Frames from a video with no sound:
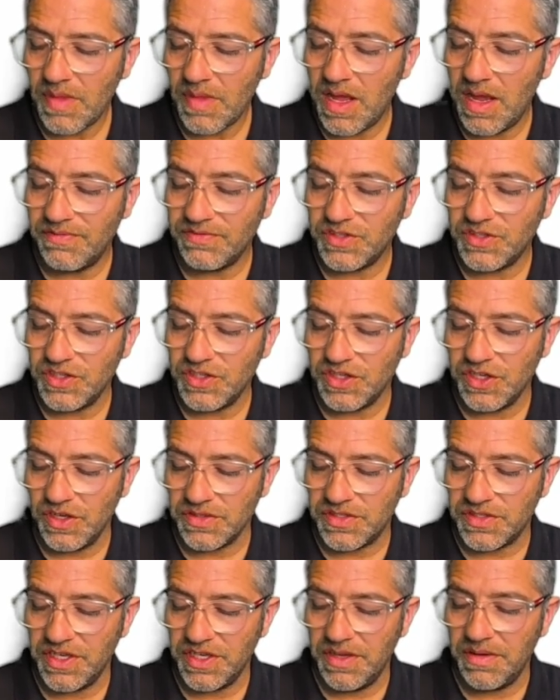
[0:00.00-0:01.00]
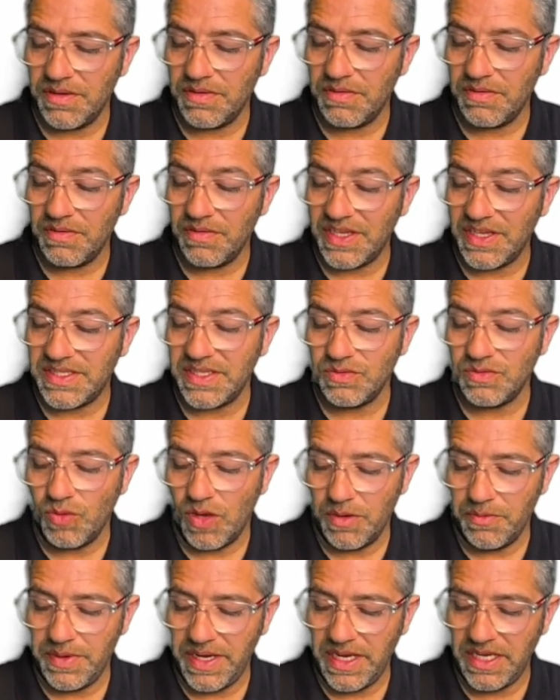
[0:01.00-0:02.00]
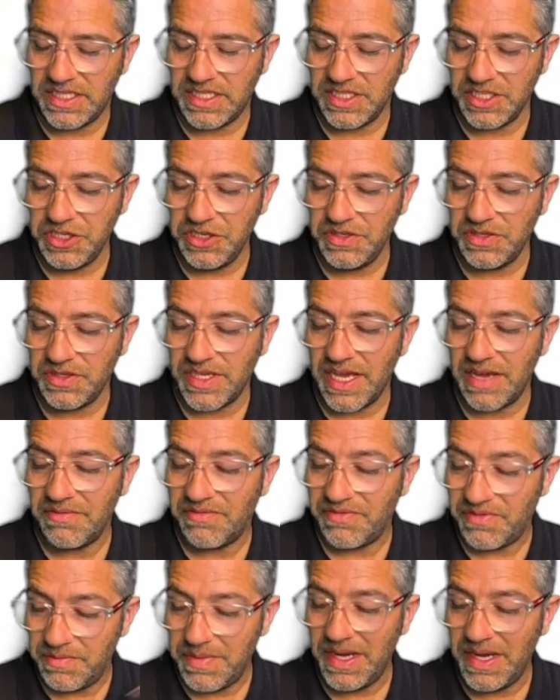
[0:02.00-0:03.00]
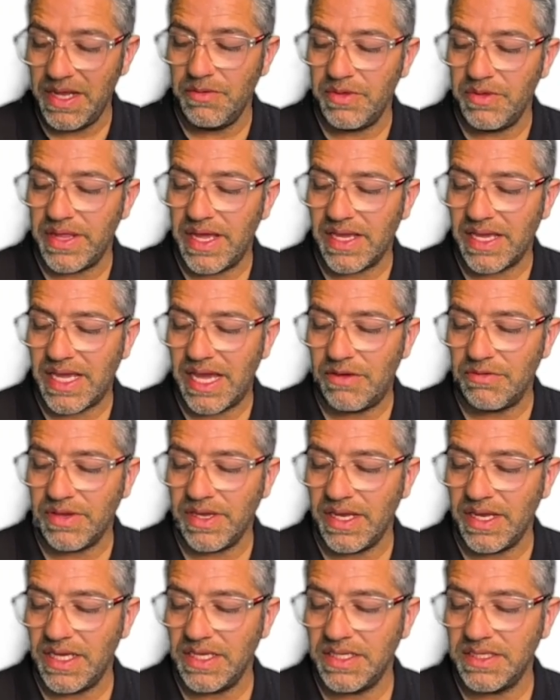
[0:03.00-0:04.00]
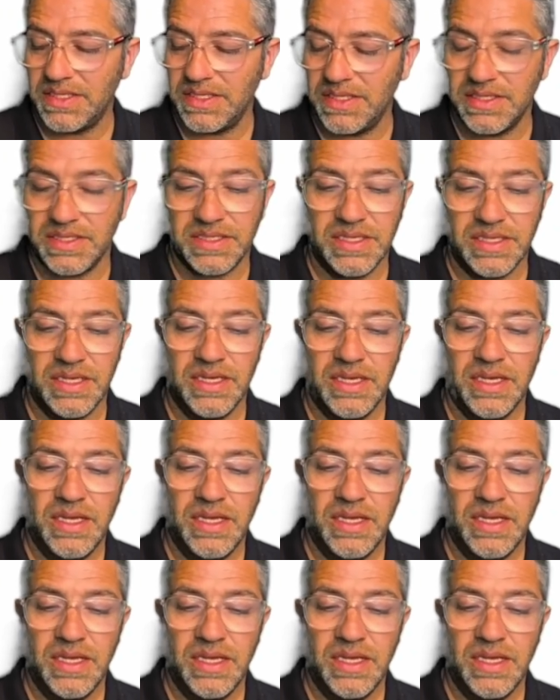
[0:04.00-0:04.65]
I've just got to, this is why we need to get familiar with our calculators.